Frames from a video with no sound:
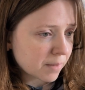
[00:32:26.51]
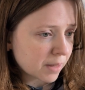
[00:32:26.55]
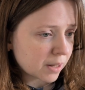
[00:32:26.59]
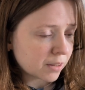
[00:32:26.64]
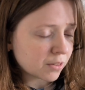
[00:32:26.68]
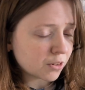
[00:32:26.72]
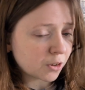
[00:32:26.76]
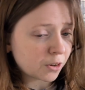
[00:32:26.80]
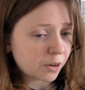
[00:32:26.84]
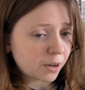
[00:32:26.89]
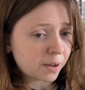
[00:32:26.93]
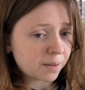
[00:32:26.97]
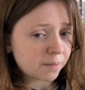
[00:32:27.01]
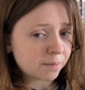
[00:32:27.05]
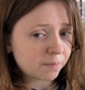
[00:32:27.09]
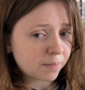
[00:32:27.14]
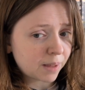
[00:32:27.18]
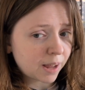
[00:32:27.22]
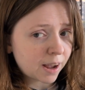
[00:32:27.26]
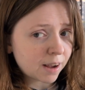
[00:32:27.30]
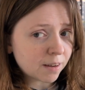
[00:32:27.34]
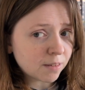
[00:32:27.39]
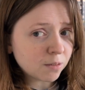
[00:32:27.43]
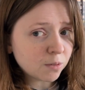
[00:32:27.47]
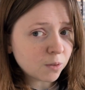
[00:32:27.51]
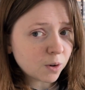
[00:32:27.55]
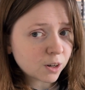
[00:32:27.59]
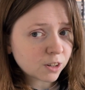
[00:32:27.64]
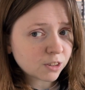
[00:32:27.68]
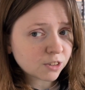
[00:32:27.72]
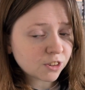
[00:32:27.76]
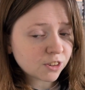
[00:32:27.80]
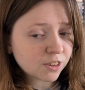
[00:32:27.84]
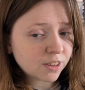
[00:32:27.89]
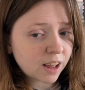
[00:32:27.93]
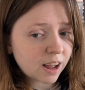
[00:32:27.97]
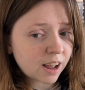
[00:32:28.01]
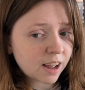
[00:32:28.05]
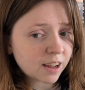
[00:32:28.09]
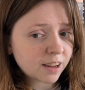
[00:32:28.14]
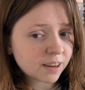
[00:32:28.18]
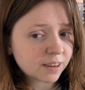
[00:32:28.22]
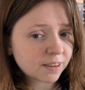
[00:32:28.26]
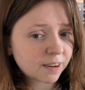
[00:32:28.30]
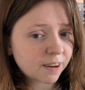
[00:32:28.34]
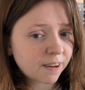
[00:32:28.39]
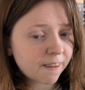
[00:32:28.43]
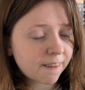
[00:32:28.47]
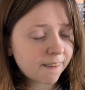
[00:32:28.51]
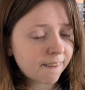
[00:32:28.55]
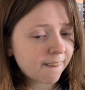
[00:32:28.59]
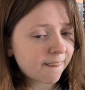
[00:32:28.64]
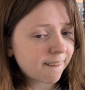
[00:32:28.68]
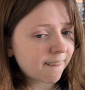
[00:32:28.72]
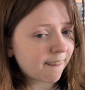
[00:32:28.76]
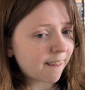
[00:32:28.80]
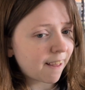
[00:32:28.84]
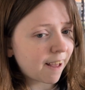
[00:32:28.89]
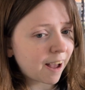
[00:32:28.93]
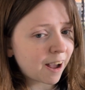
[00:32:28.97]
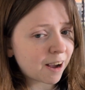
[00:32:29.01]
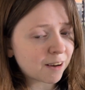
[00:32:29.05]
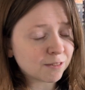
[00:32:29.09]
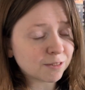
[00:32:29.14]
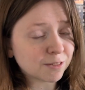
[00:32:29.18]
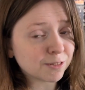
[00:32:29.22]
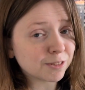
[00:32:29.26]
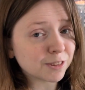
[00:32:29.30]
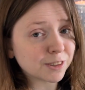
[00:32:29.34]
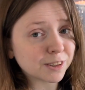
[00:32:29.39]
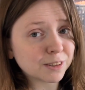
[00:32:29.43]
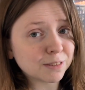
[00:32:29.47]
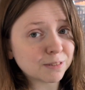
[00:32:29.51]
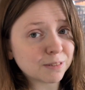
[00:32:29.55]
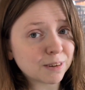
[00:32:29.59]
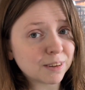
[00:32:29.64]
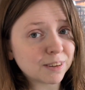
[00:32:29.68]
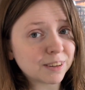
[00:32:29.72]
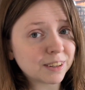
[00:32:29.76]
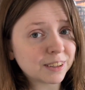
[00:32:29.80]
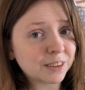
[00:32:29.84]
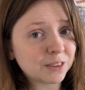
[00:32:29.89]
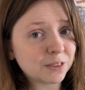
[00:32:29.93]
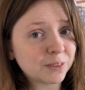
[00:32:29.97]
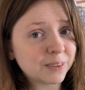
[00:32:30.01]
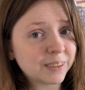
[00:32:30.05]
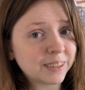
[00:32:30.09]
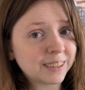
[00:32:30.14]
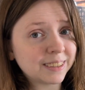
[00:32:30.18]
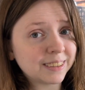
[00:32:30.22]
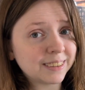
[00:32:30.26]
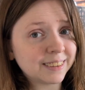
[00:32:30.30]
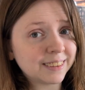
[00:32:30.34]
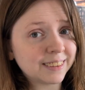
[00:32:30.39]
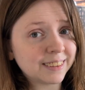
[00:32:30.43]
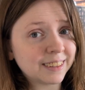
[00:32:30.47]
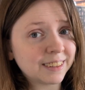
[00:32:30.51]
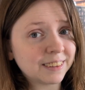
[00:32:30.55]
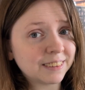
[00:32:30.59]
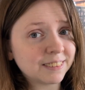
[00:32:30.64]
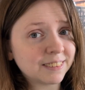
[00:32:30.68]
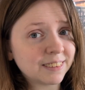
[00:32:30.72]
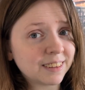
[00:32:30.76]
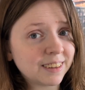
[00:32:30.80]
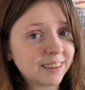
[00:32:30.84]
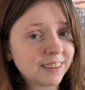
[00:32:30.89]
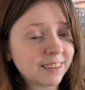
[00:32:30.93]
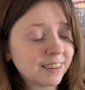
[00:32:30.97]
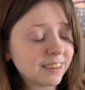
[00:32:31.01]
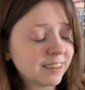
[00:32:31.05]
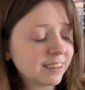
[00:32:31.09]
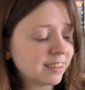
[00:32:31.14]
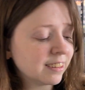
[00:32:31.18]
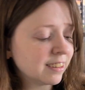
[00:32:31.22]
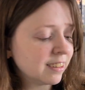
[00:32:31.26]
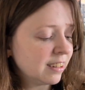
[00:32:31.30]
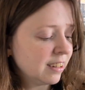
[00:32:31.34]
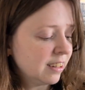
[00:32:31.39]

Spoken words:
So yeah, haven't worked on that. Haven't really felt like doing anything else either.